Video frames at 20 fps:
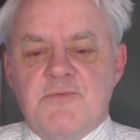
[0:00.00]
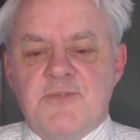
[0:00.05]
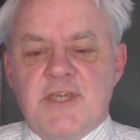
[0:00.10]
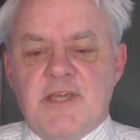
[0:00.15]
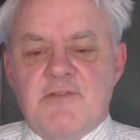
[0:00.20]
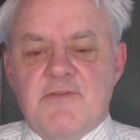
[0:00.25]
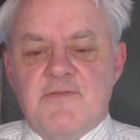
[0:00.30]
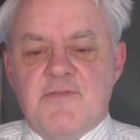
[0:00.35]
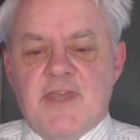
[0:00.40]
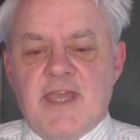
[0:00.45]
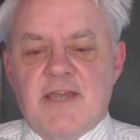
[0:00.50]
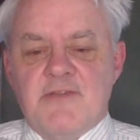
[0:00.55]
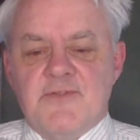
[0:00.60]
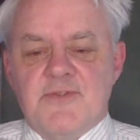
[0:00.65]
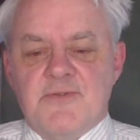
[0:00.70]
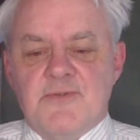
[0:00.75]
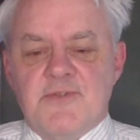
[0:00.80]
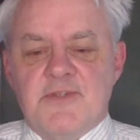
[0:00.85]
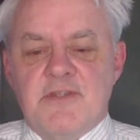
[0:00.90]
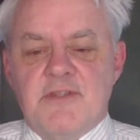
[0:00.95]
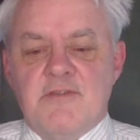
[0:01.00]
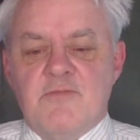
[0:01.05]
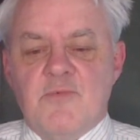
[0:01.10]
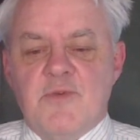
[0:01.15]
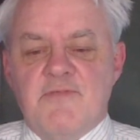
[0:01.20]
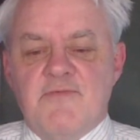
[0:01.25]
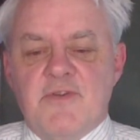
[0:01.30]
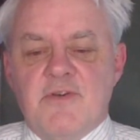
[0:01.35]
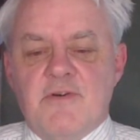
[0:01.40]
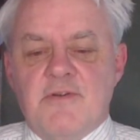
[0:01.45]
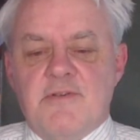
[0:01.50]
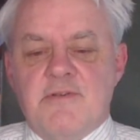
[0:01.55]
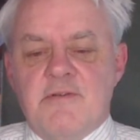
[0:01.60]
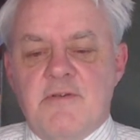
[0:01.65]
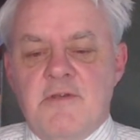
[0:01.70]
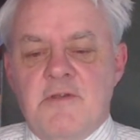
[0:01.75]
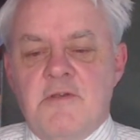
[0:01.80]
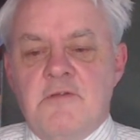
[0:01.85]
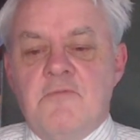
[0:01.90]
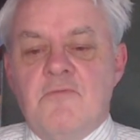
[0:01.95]
set of councils in that we've got
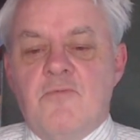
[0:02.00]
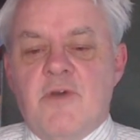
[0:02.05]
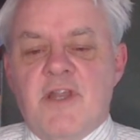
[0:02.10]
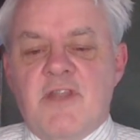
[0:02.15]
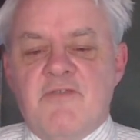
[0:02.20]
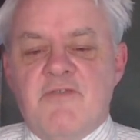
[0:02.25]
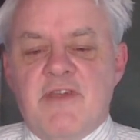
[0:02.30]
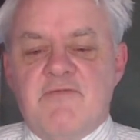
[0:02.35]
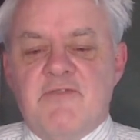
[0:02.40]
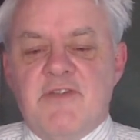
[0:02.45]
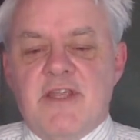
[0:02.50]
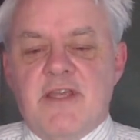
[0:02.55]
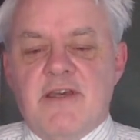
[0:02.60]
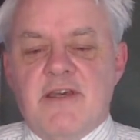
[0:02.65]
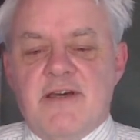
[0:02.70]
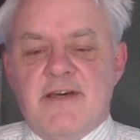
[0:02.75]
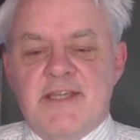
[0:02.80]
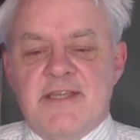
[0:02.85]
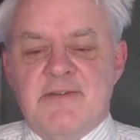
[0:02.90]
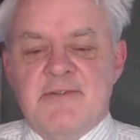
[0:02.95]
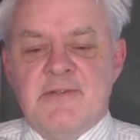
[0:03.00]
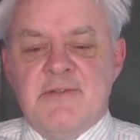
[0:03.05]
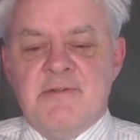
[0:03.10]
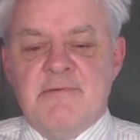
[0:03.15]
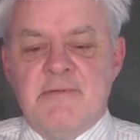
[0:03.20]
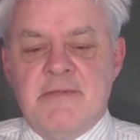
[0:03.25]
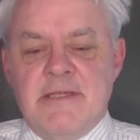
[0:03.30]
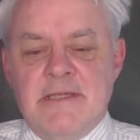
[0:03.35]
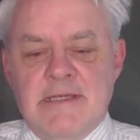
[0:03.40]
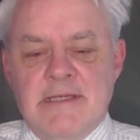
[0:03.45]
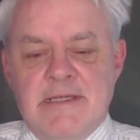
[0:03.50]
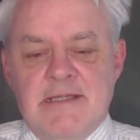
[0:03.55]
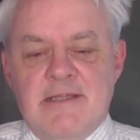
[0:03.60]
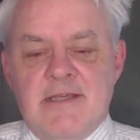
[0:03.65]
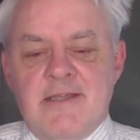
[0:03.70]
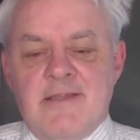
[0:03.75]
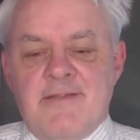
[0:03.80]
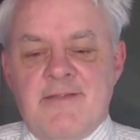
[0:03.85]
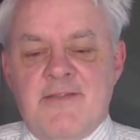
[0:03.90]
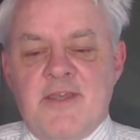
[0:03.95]
one of every kind, and
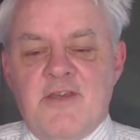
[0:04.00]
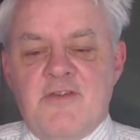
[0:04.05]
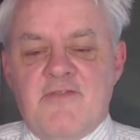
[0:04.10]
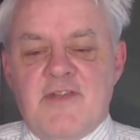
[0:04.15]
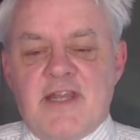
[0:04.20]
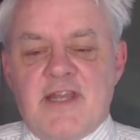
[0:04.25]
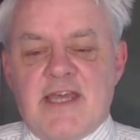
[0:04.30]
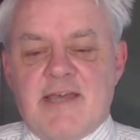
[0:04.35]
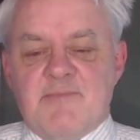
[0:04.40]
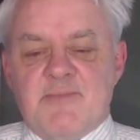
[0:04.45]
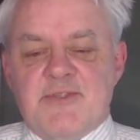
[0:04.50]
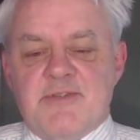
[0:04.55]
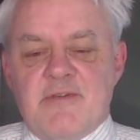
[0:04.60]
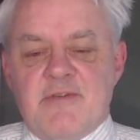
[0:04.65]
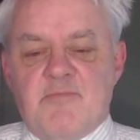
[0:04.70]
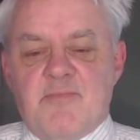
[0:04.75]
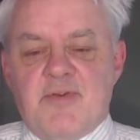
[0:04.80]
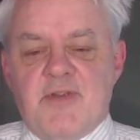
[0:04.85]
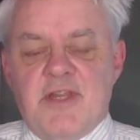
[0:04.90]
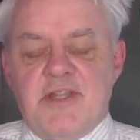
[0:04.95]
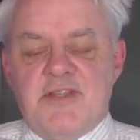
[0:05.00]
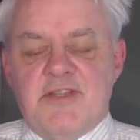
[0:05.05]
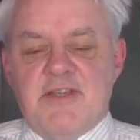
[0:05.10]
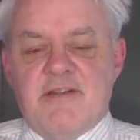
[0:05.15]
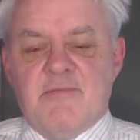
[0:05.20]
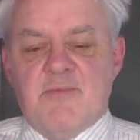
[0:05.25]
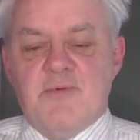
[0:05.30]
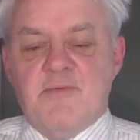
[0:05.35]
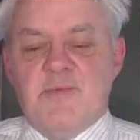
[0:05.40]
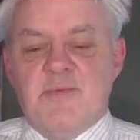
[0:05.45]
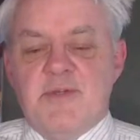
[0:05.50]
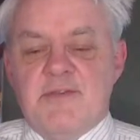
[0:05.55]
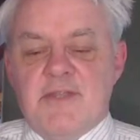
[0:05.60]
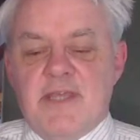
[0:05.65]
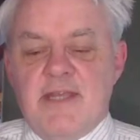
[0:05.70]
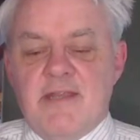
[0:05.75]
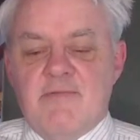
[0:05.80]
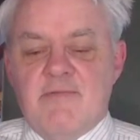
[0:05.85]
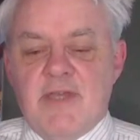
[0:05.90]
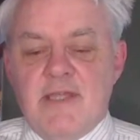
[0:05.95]
the overlaps are pretty terrible. But
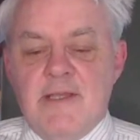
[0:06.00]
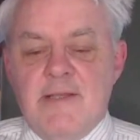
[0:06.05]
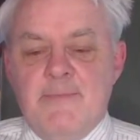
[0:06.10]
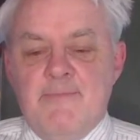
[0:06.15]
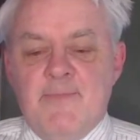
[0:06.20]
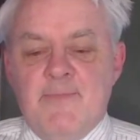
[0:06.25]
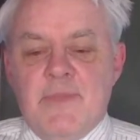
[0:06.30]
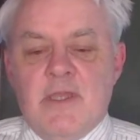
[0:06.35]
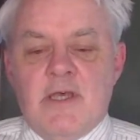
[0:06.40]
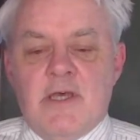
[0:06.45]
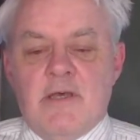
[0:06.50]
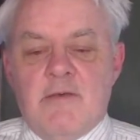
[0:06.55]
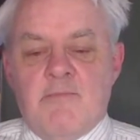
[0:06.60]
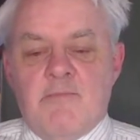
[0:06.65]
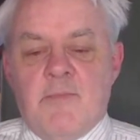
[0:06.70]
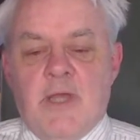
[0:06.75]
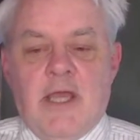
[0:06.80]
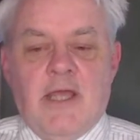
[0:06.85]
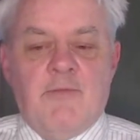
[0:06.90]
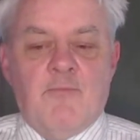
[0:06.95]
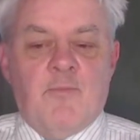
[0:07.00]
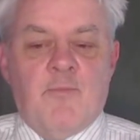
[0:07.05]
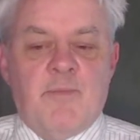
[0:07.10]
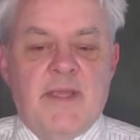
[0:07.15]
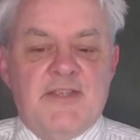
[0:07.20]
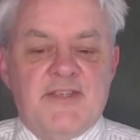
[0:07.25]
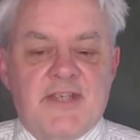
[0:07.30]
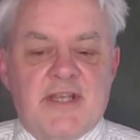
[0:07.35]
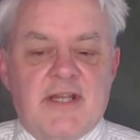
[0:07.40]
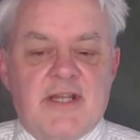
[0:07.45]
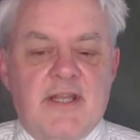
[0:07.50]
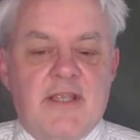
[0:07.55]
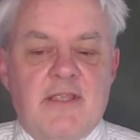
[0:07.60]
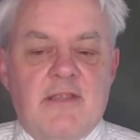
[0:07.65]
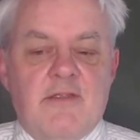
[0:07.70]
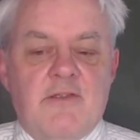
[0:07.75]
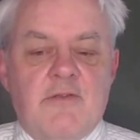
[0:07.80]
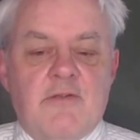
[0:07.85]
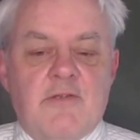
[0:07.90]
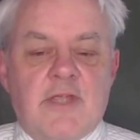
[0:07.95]
anyway, and
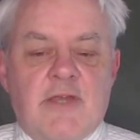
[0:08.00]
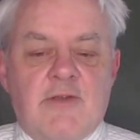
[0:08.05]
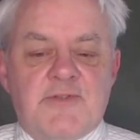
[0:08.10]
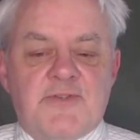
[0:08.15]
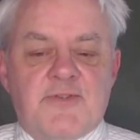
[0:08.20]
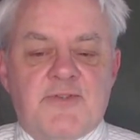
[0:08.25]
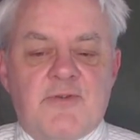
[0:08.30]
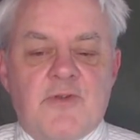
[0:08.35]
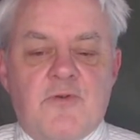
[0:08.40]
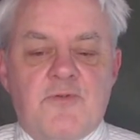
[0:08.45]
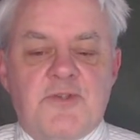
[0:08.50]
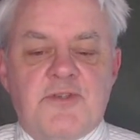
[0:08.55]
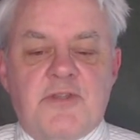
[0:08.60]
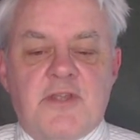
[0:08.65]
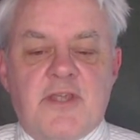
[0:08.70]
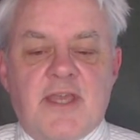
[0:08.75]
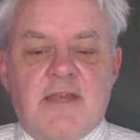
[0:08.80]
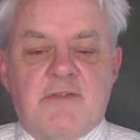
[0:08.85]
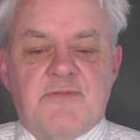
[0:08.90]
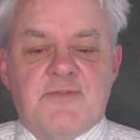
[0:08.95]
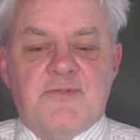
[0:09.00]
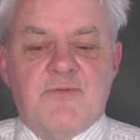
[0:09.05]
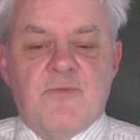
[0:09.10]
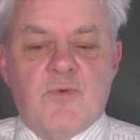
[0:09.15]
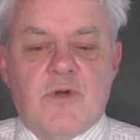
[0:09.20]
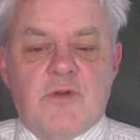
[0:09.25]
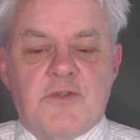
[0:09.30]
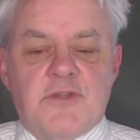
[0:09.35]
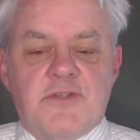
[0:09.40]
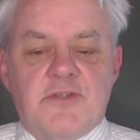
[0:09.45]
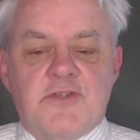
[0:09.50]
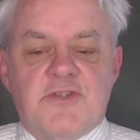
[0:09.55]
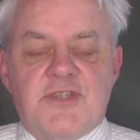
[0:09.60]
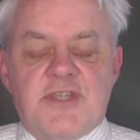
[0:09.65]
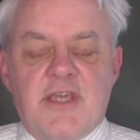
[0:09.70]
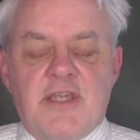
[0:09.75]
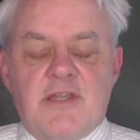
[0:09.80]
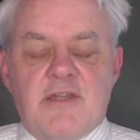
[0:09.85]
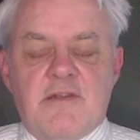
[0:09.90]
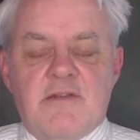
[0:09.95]
basically Colchester Council Watch
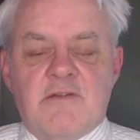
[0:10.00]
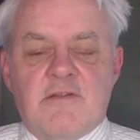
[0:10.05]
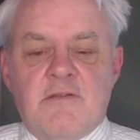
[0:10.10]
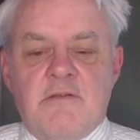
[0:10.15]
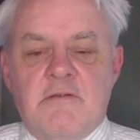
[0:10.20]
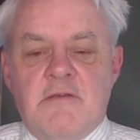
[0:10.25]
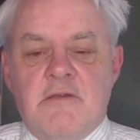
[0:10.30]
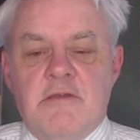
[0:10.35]
send